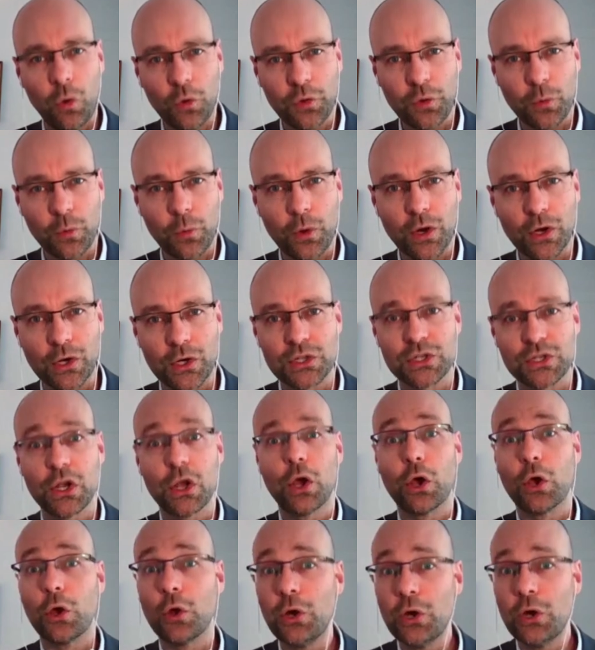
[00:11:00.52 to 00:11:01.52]
older workers
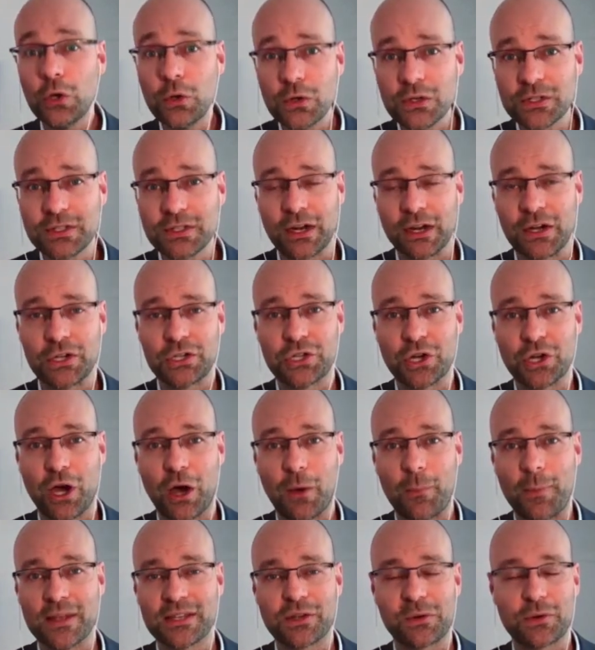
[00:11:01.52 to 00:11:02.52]
who lose their
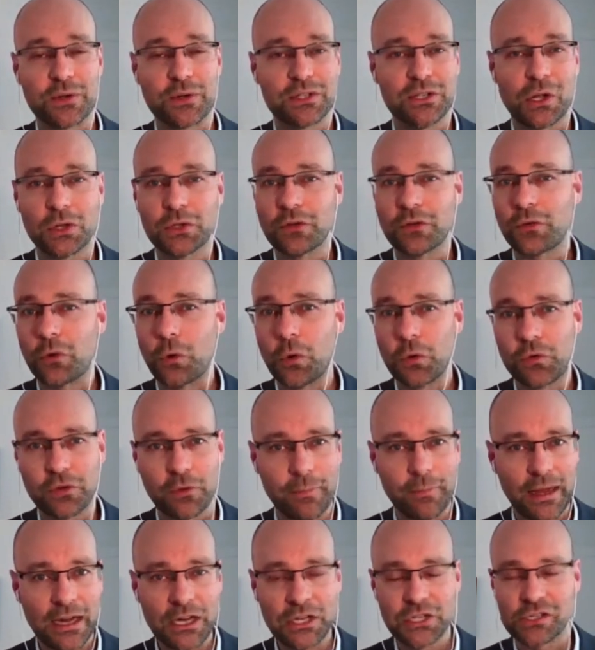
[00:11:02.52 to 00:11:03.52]
job as a result of
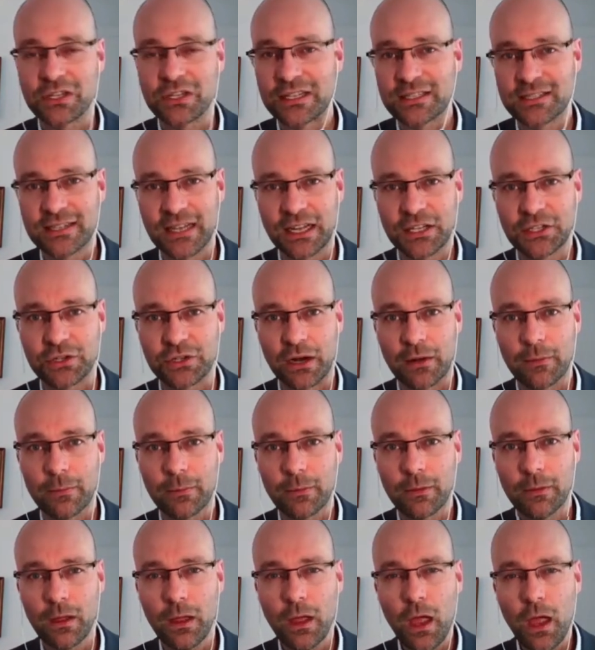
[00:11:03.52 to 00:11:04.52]
automation, etc.
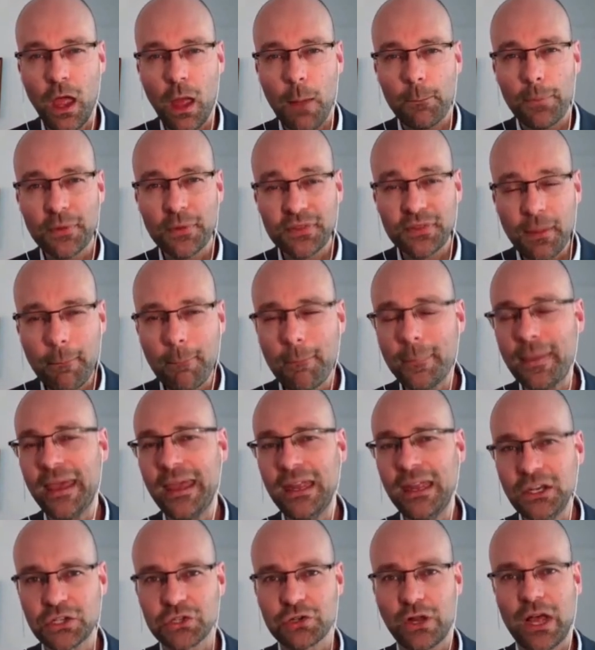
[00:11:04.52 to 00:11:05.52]
But the
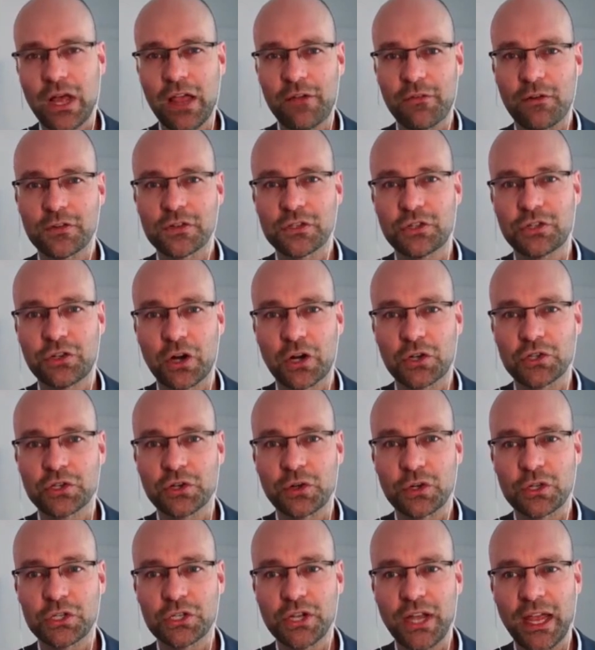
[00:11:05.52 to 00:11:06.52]
main driver of
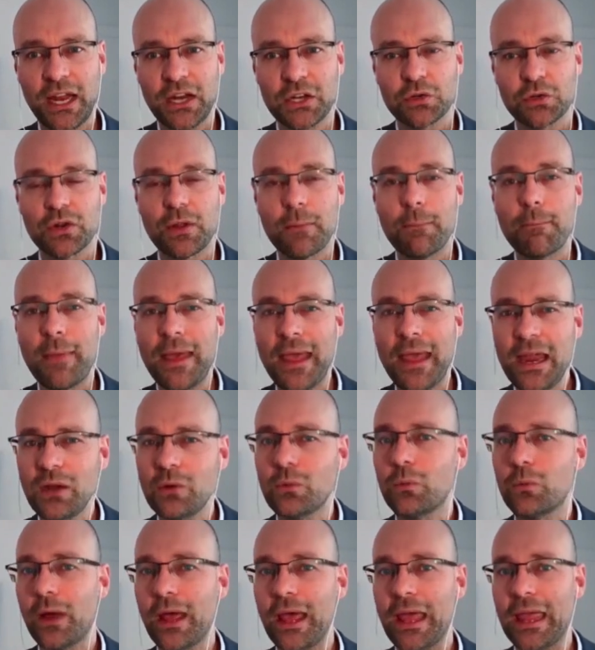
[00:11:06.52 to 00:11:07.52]
structural change, or the
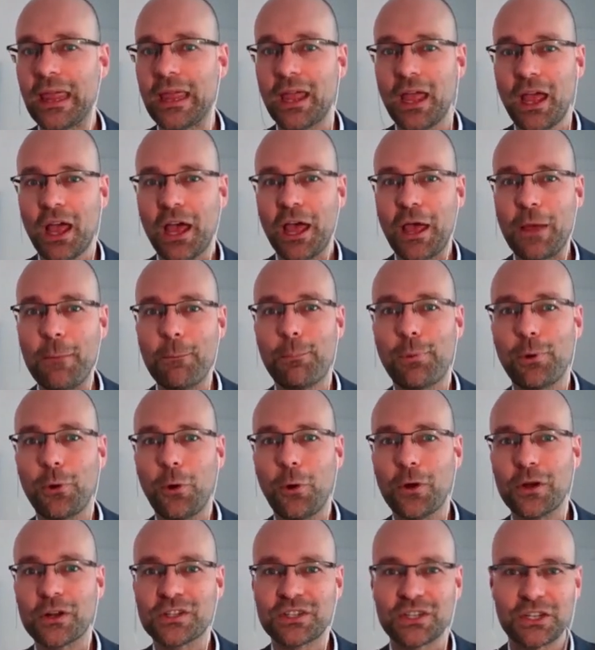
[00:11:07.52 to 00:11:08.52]
main way
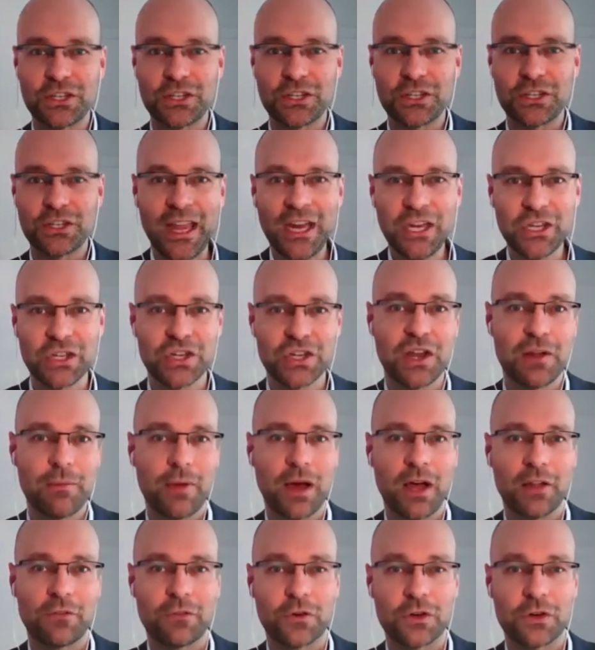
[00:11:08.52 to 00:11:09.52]
employers change the
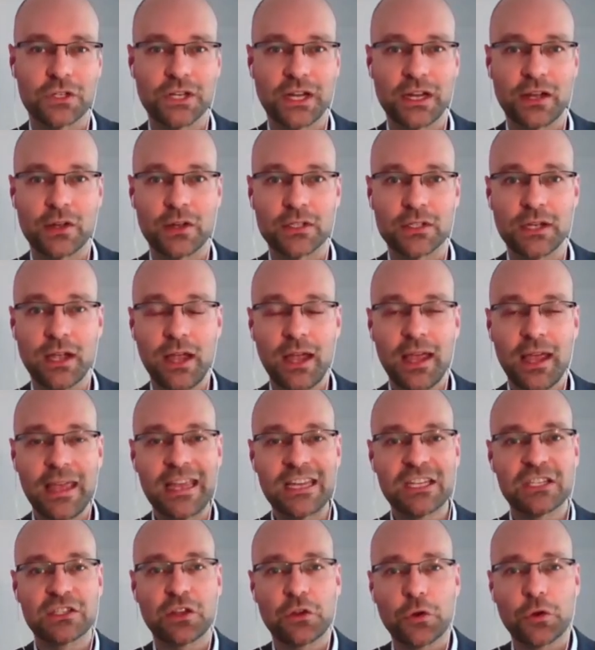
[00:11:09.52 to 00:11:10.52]
demand for skills,
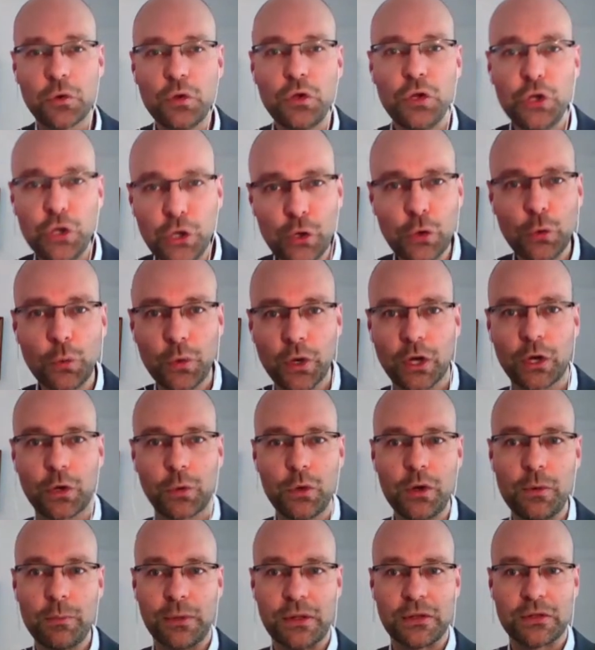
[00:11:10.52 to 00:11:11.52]
is through new
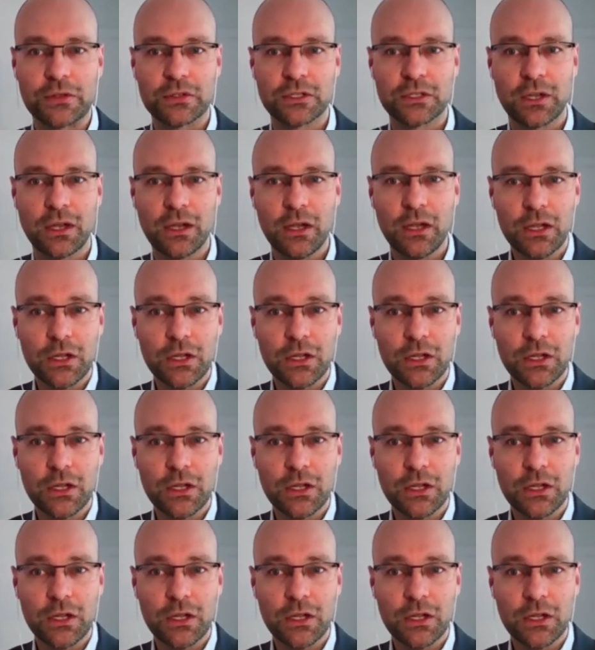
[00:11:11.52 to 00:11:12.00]
recruitments.